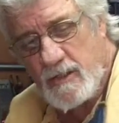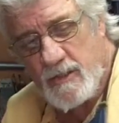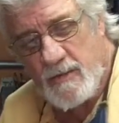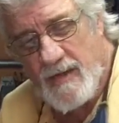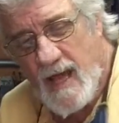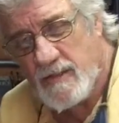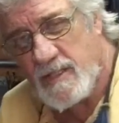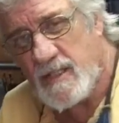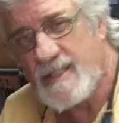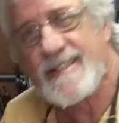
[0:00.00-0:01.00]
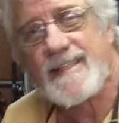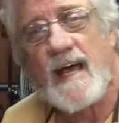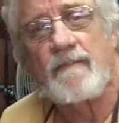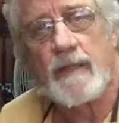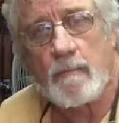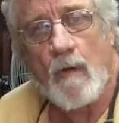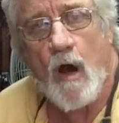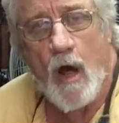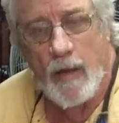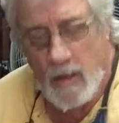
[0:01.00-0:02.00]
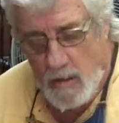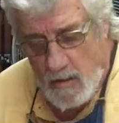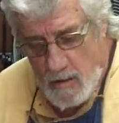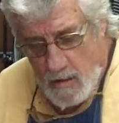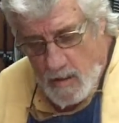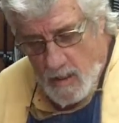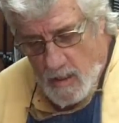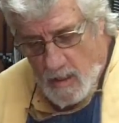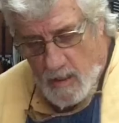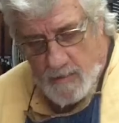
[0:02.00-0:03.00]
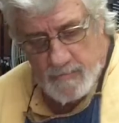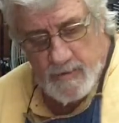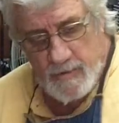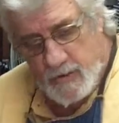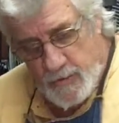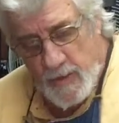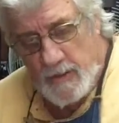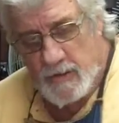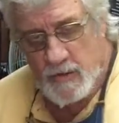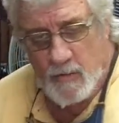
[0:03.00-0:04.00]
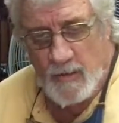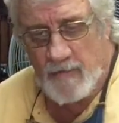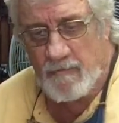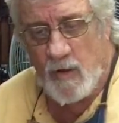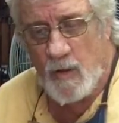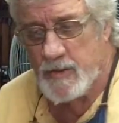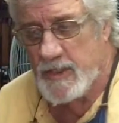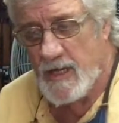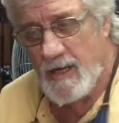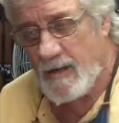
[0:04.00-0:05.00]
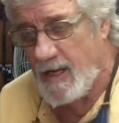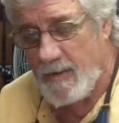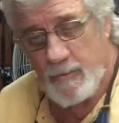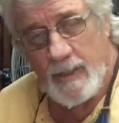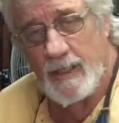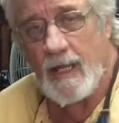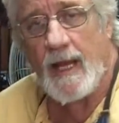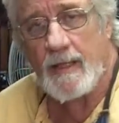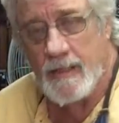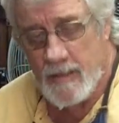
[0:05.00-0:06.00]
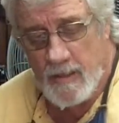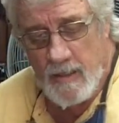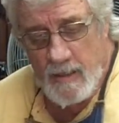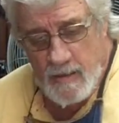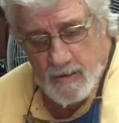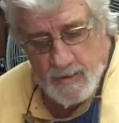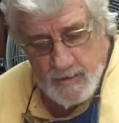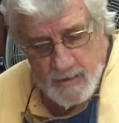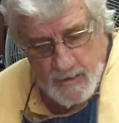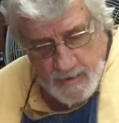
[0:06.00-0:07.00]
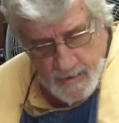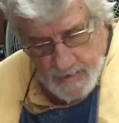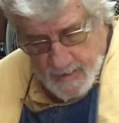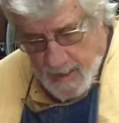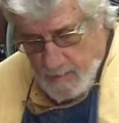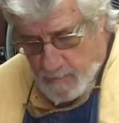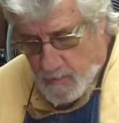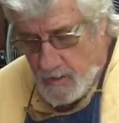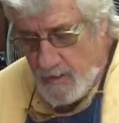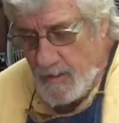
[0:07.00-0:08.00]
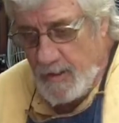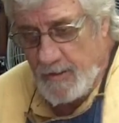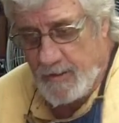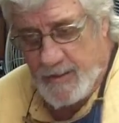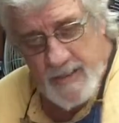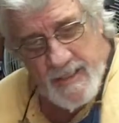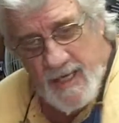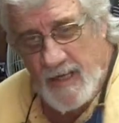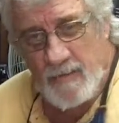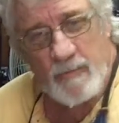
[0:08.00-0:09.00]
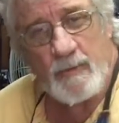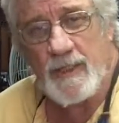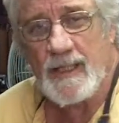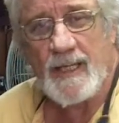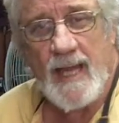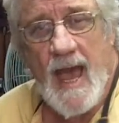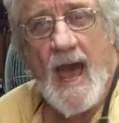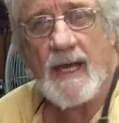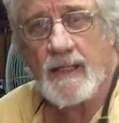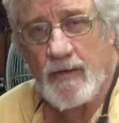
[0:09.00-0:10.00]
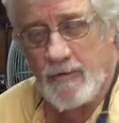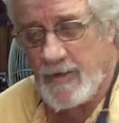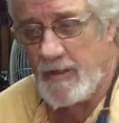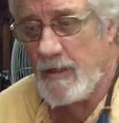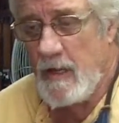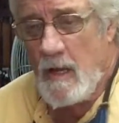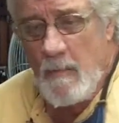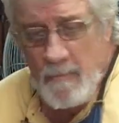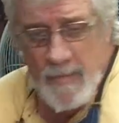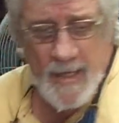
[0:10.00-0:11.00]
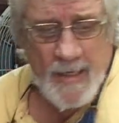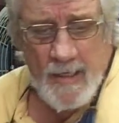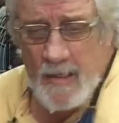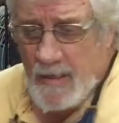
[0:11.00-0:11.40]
2007 model. 220 volts. I really like the table. You can set it really accurate, but